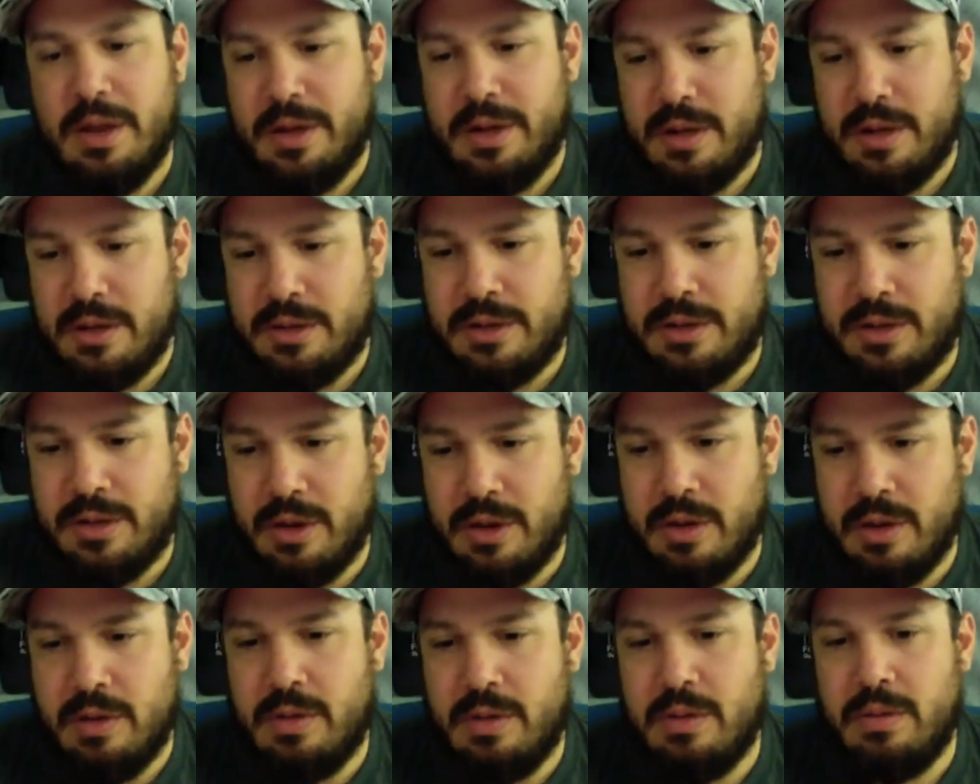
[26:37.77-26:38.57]

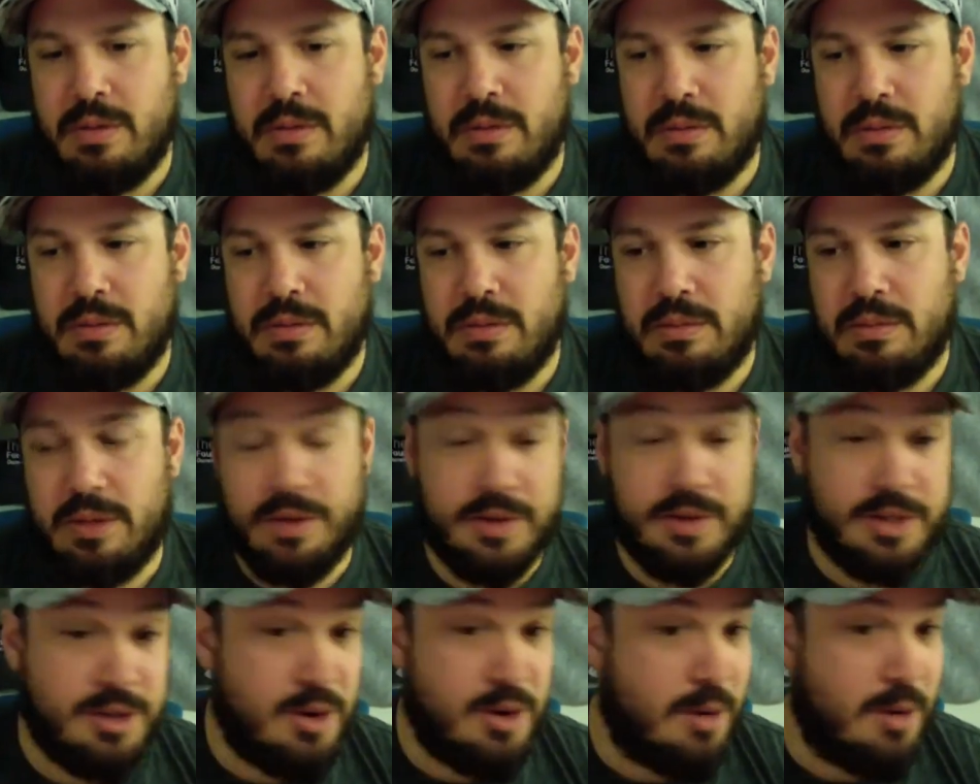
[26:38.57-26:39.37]
so there
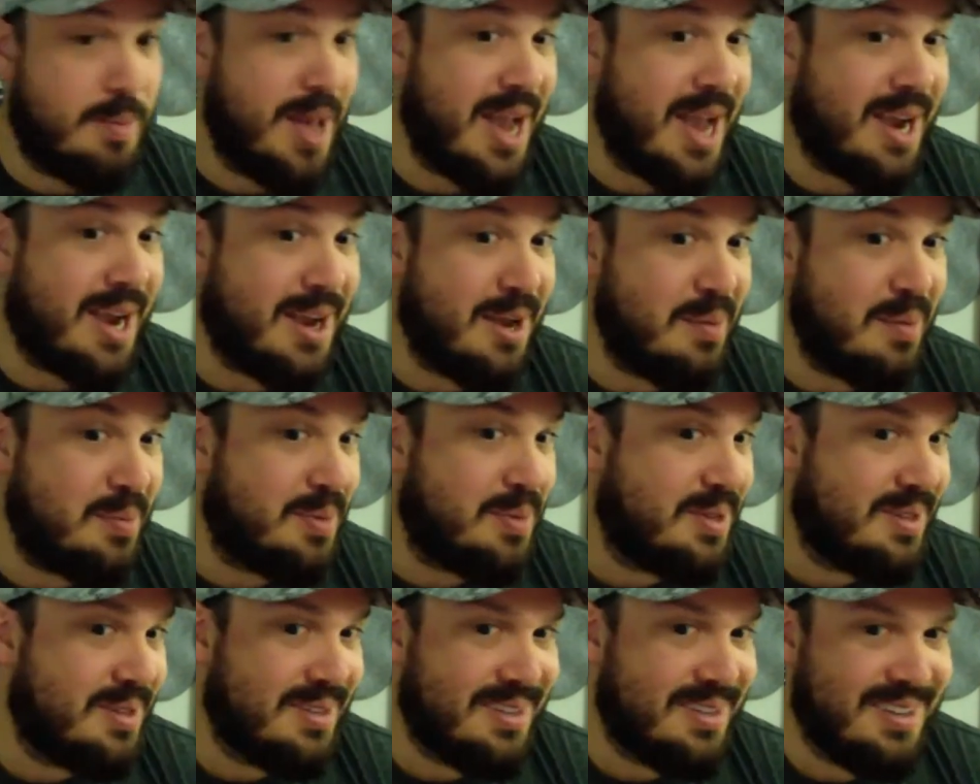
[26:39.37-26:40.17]
is no
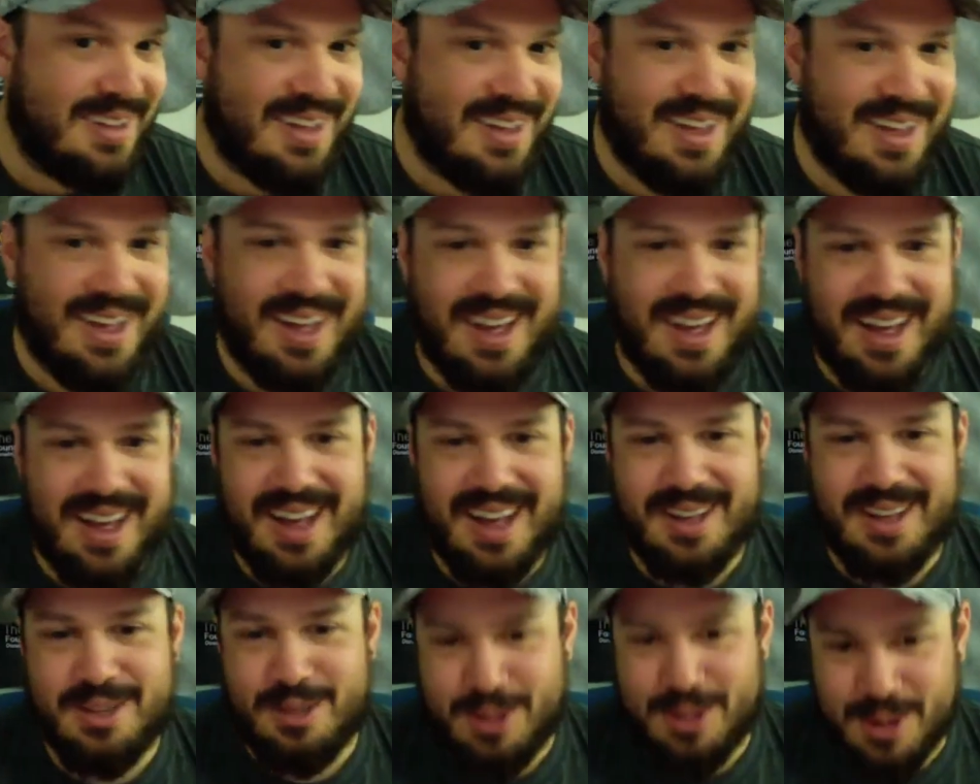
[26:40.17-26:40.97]
backup.
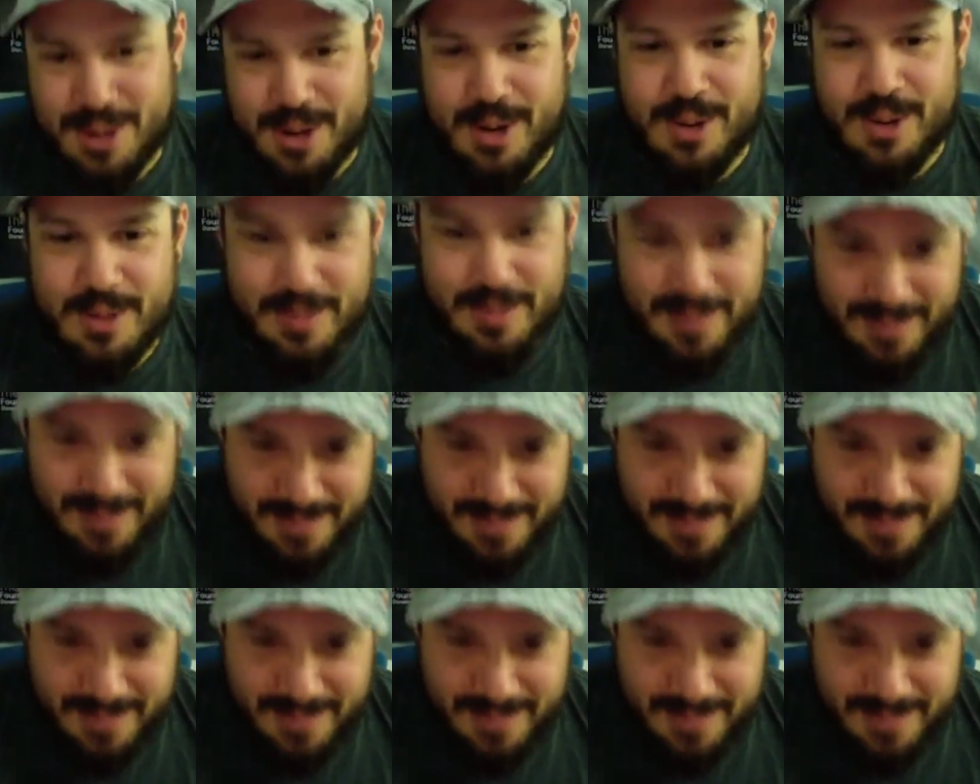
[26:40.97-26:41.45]
So